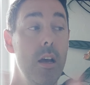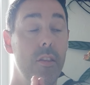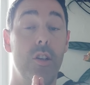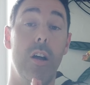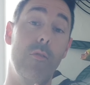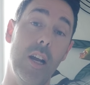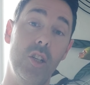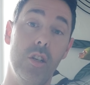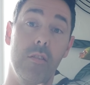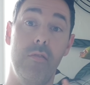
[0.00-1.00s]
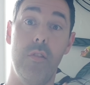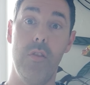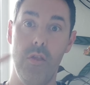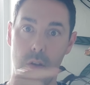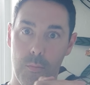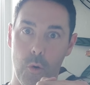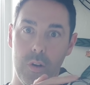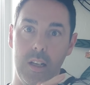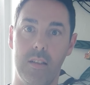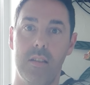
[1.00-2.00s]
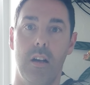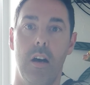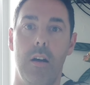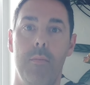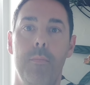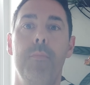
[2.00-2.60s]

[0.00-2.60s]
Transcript: The direction of the morning star.